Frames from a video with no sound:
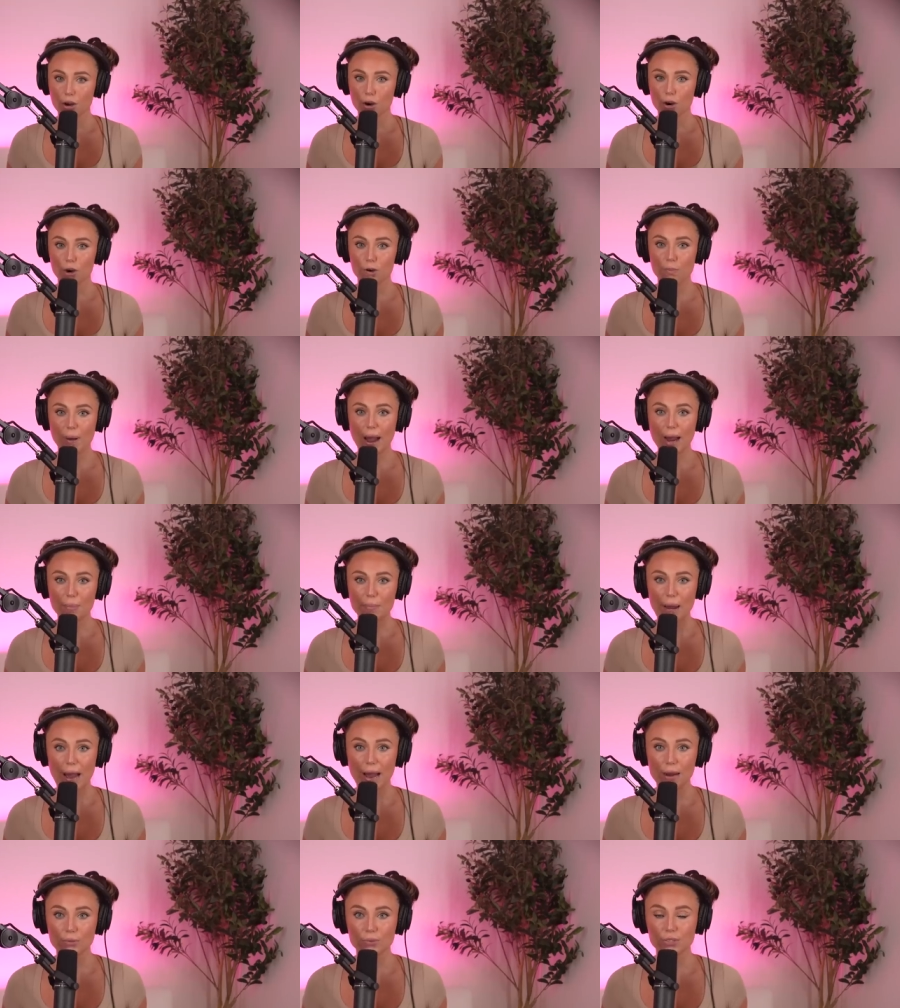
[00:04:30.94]
Her
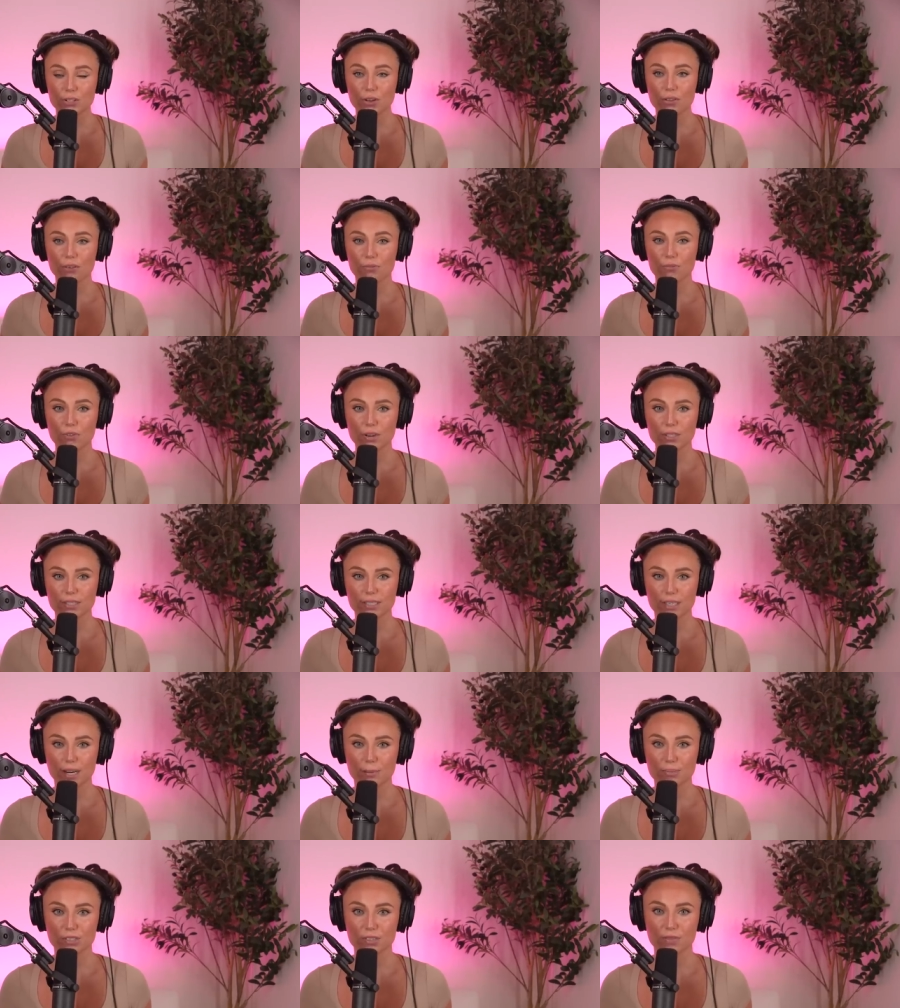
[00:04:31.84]
backpack was on the front
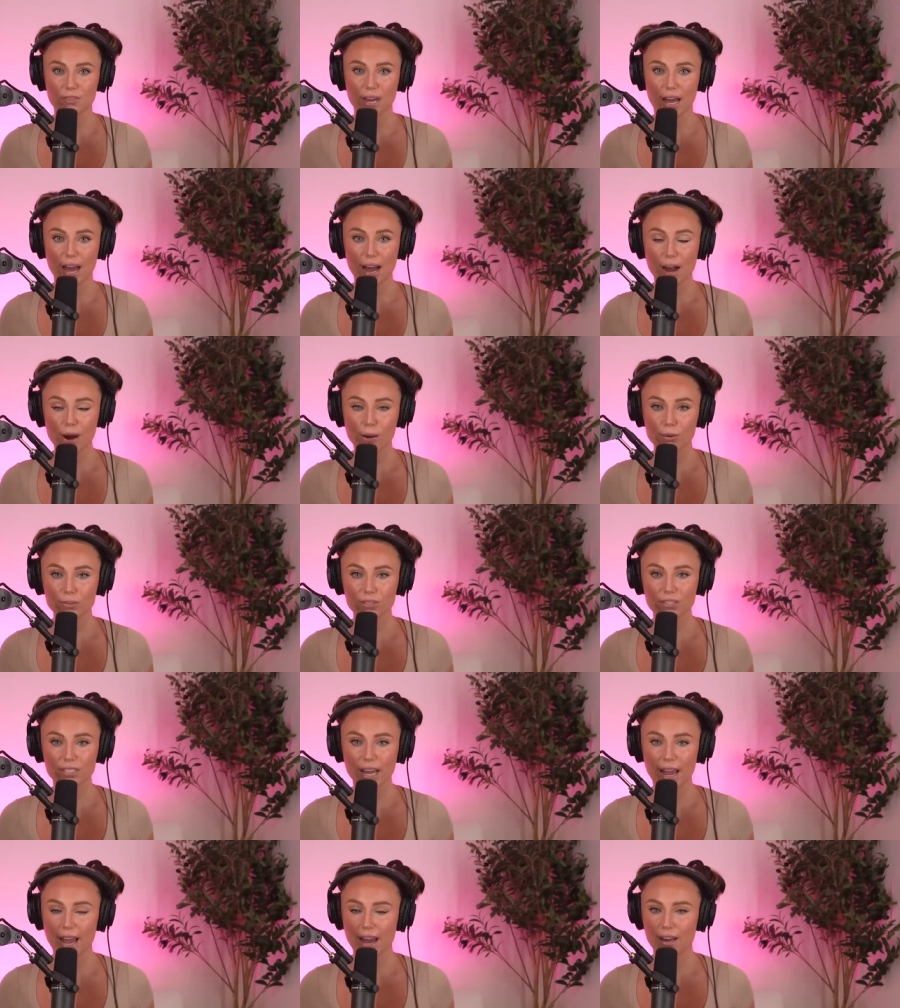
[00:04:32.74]
steps of the
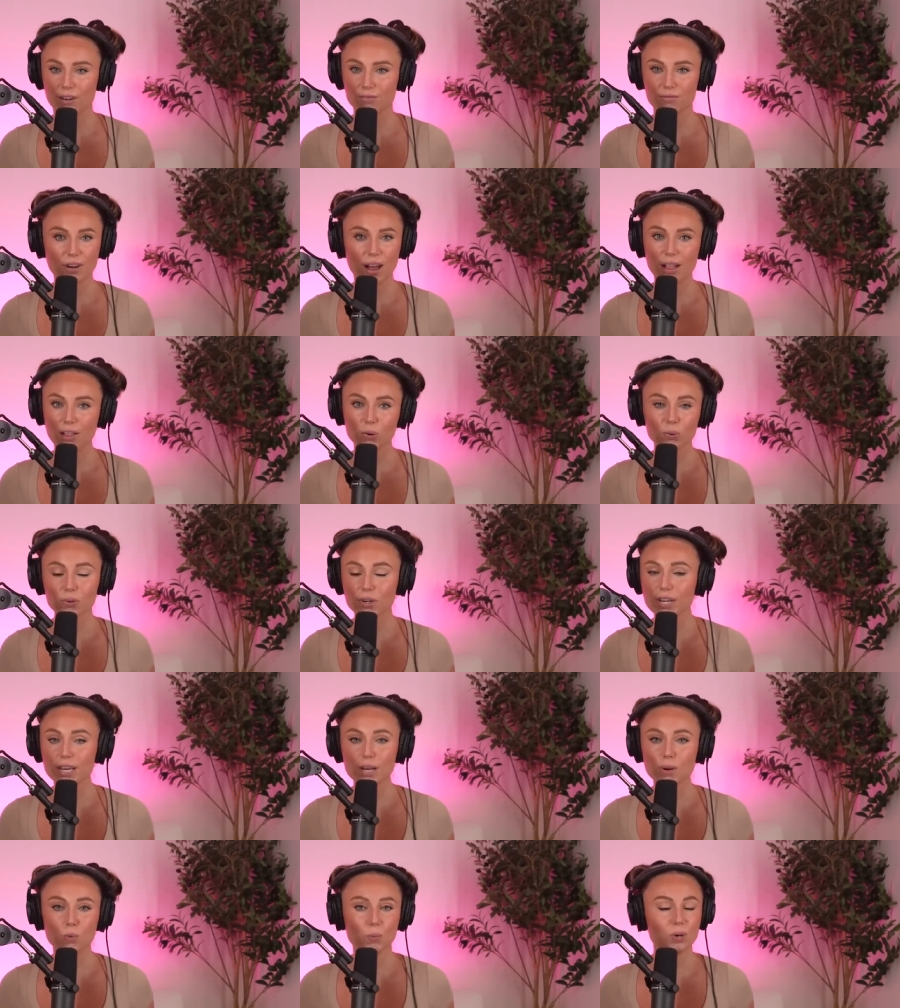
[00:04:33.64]
house, and
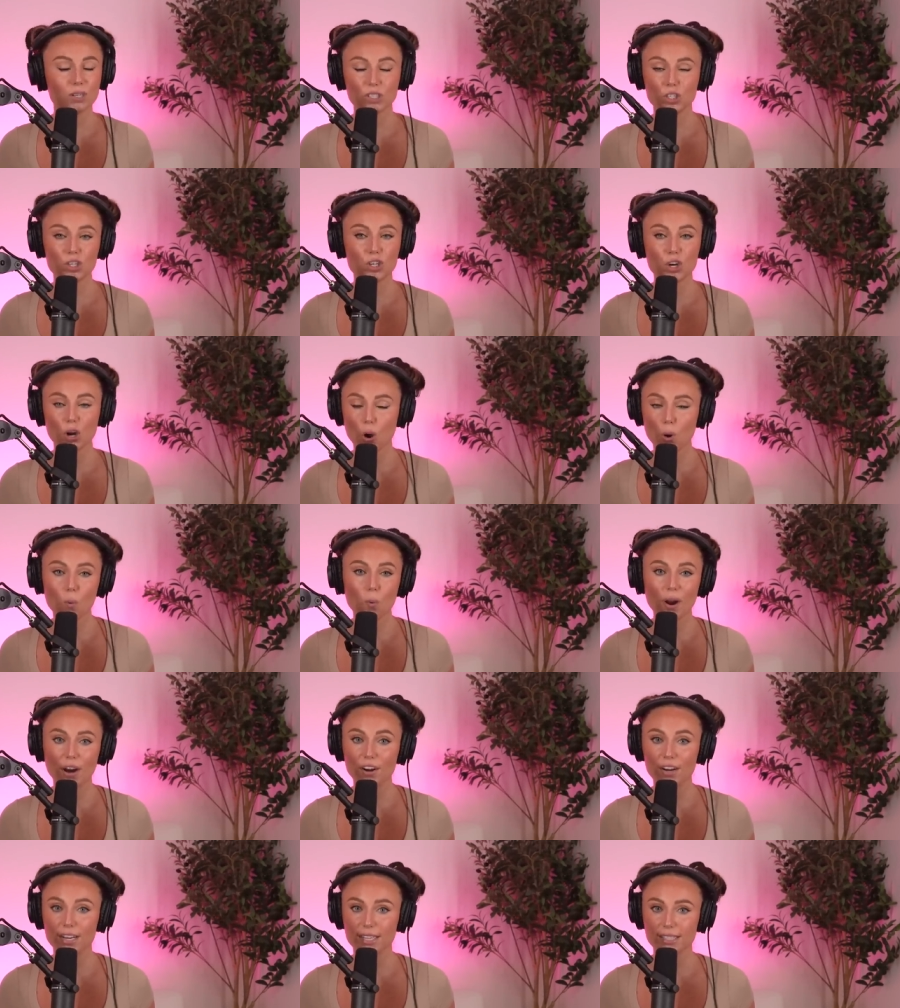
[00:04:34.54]
Valiree was
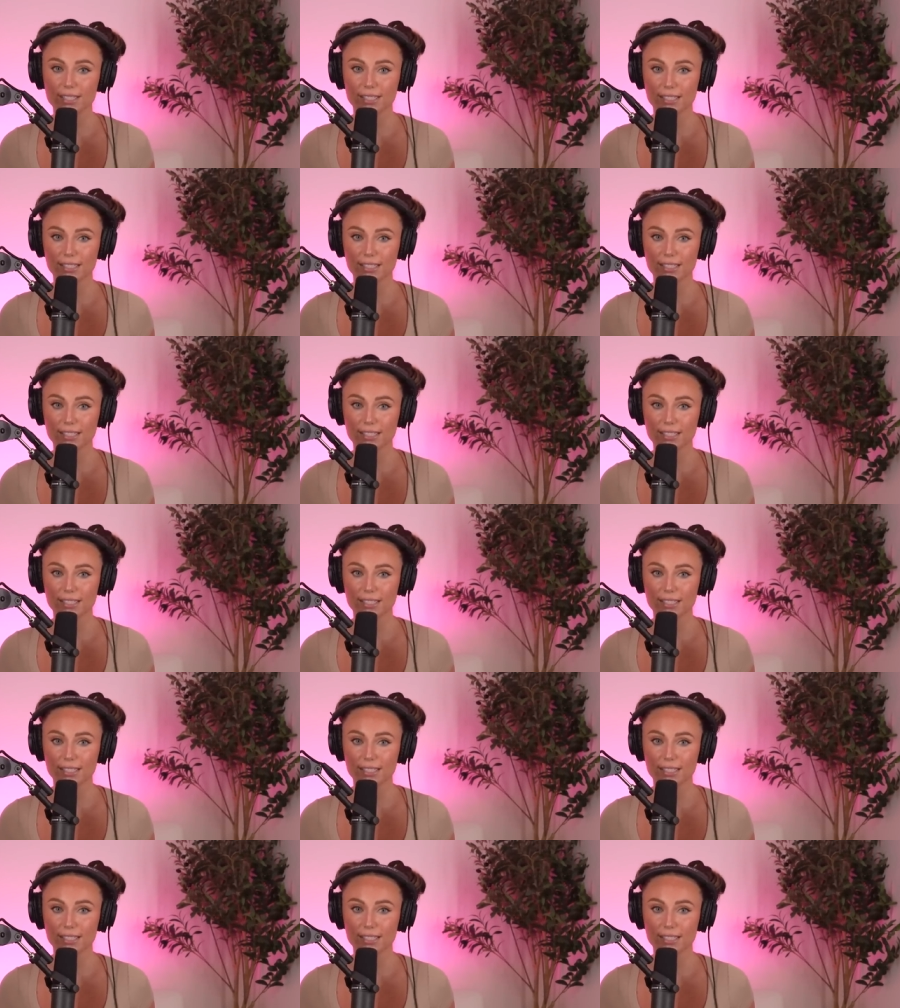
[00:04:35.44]
nowhere in